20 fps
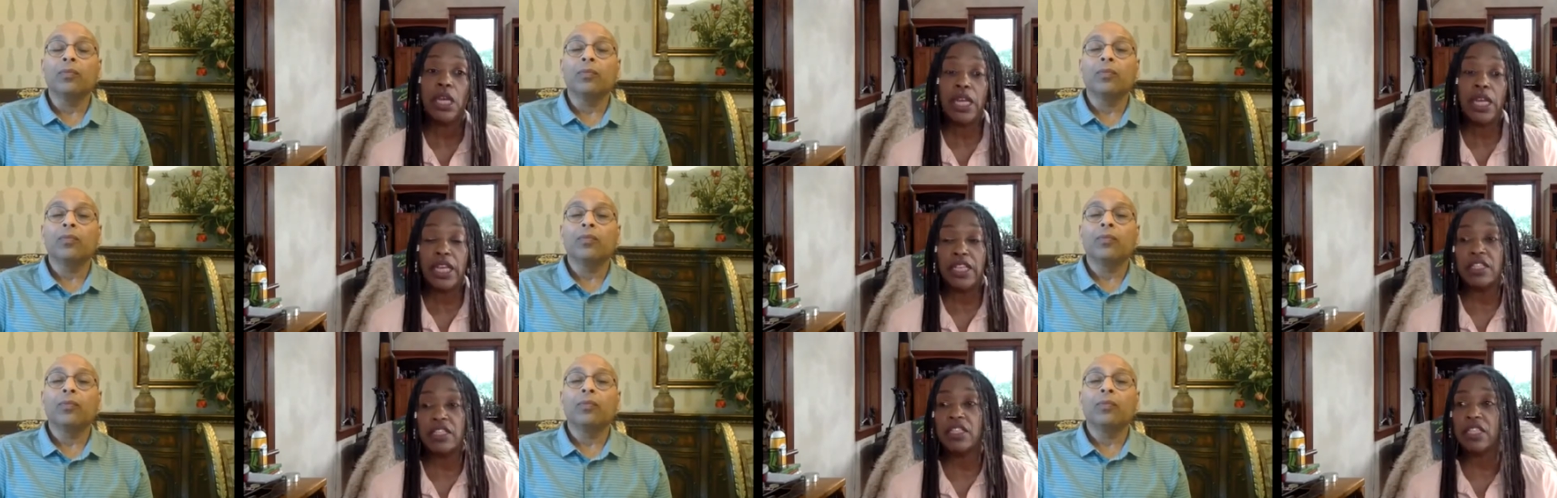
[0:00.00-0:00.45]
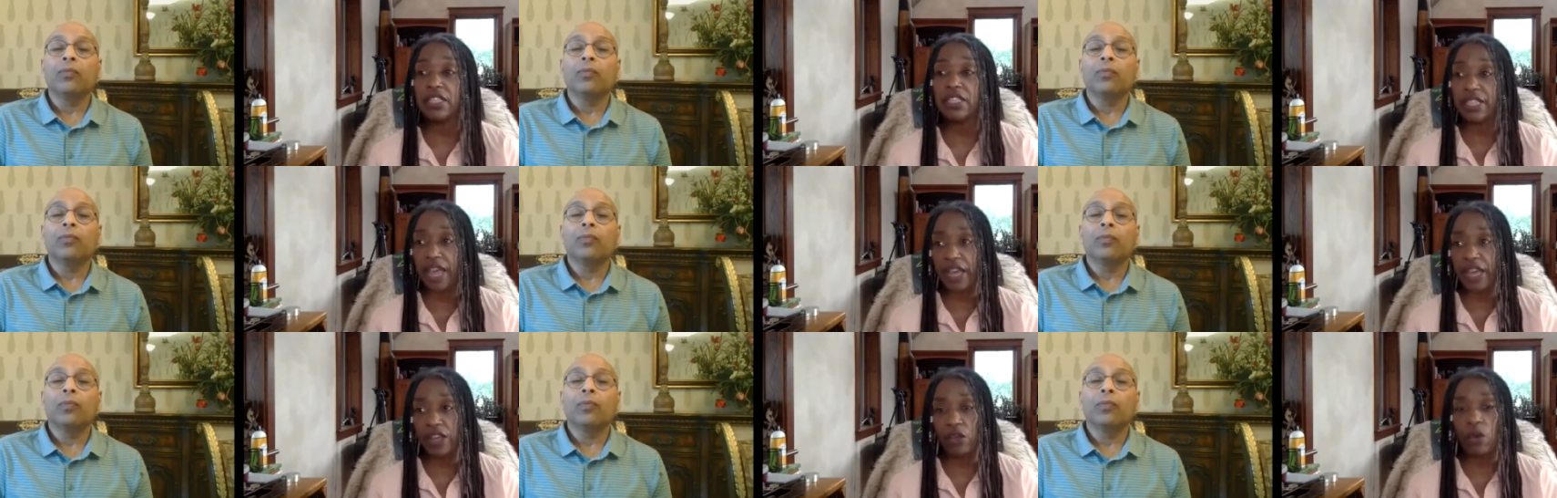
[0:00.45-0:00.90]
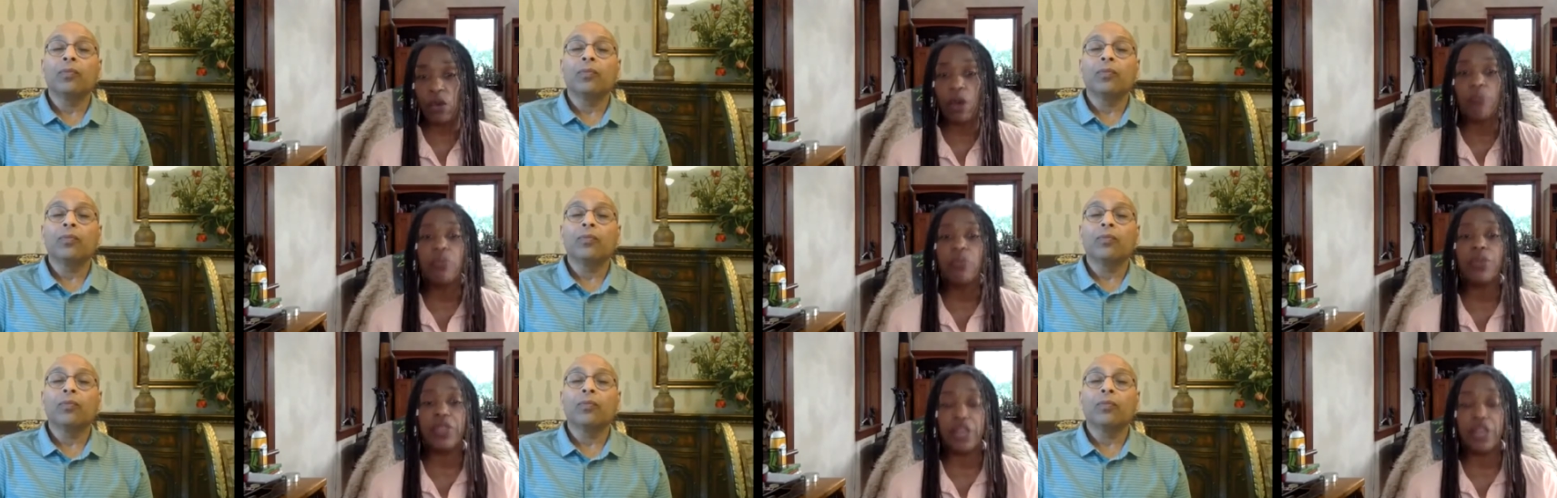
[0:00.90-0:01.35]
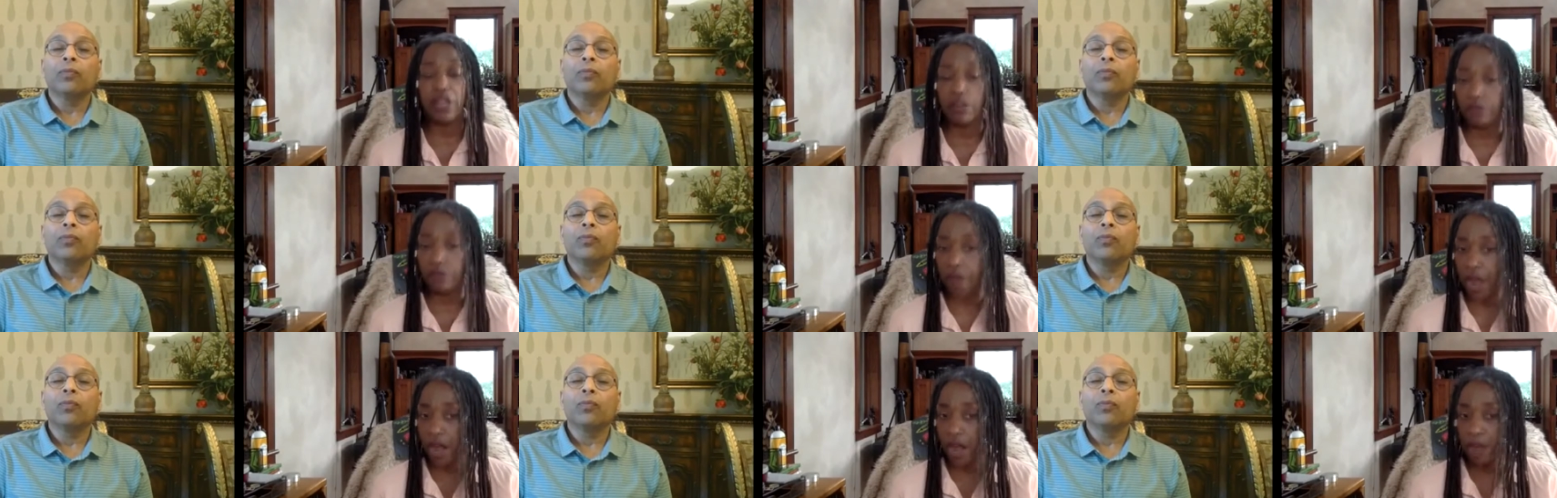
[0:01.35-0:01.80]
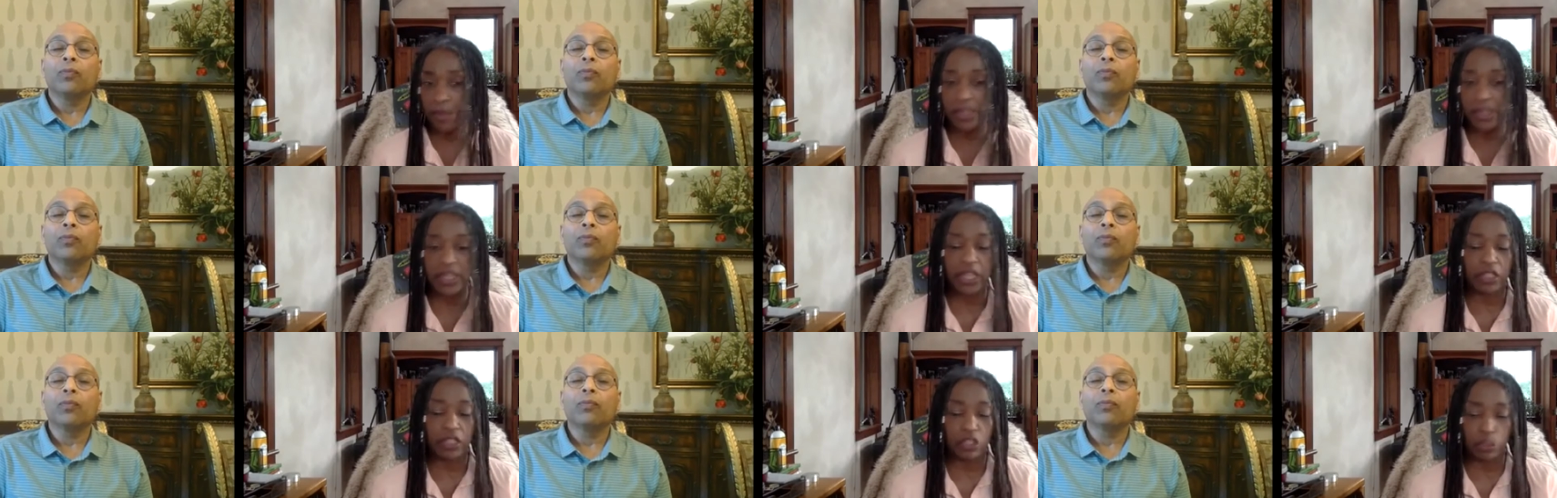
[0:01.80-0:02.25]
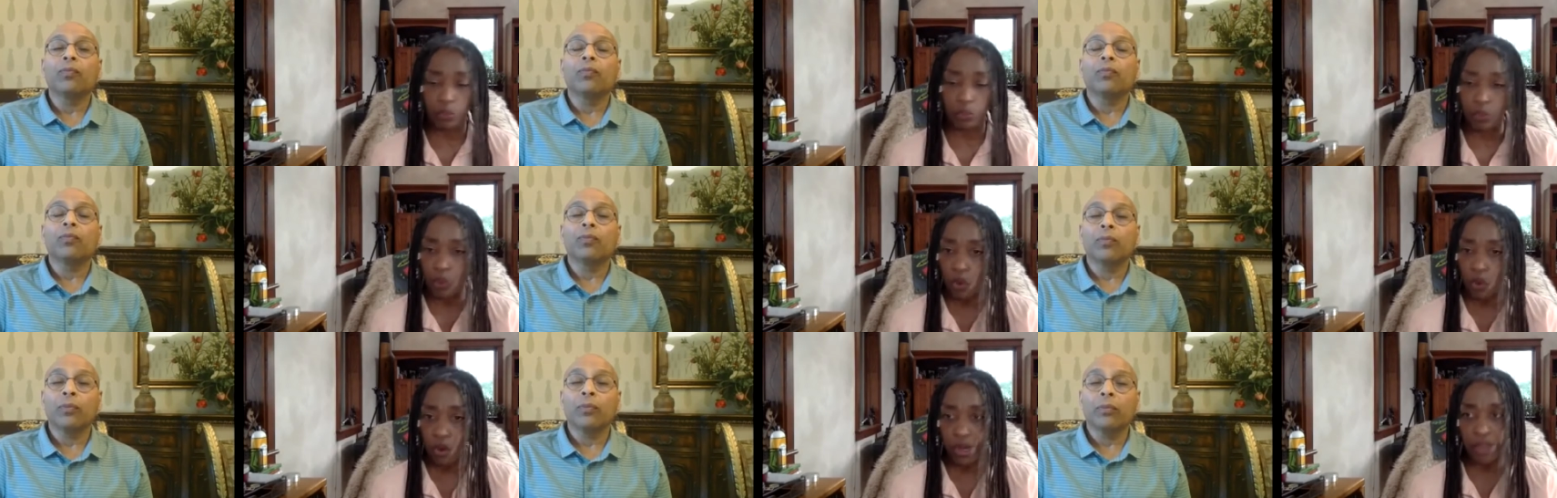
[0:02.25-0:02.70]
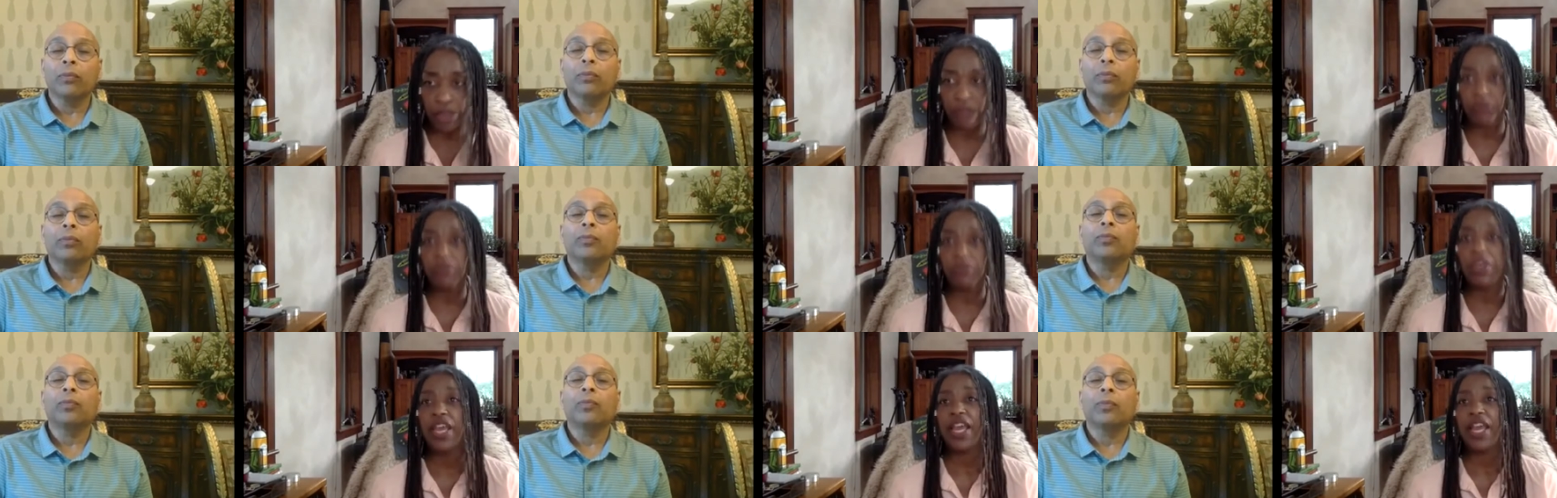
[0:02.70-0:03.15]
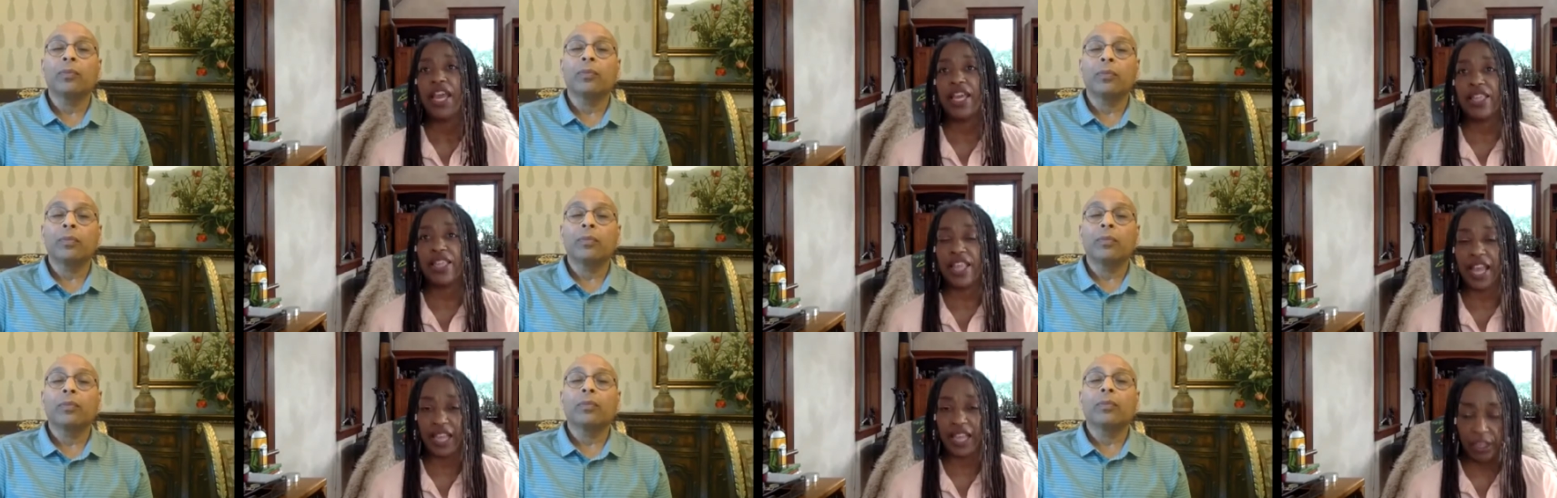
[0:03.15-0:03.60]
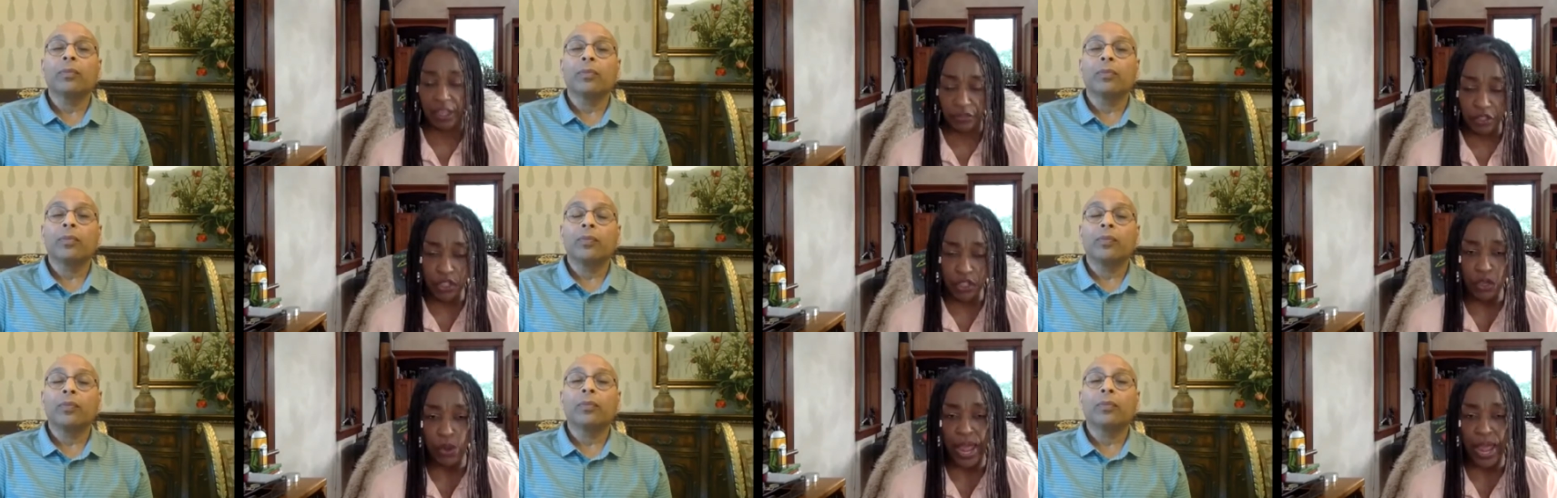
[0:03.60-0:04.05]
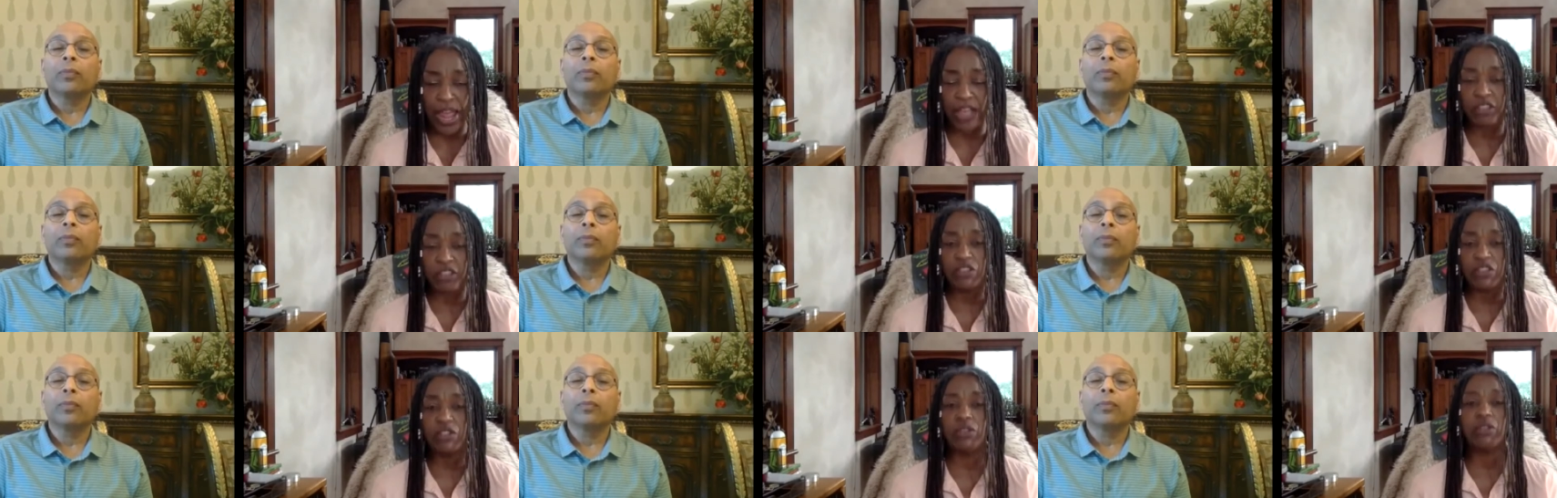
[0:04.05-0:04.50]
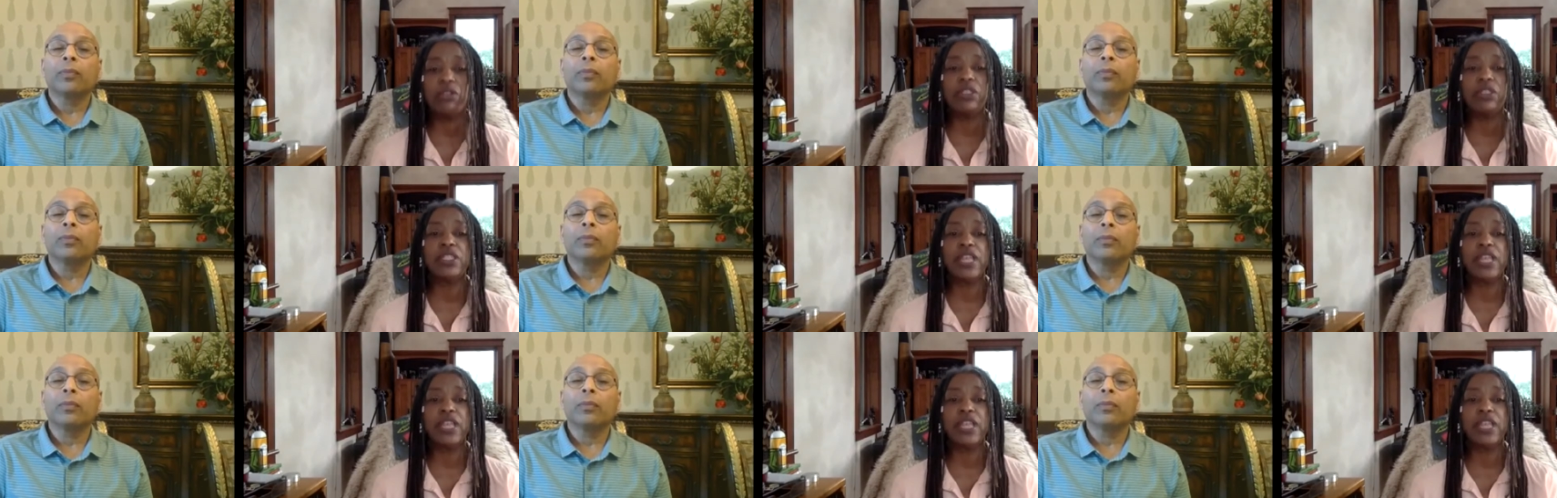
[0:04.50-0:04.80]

Speaker 1: is to set you up with an environment that's supportive and that gives you answers.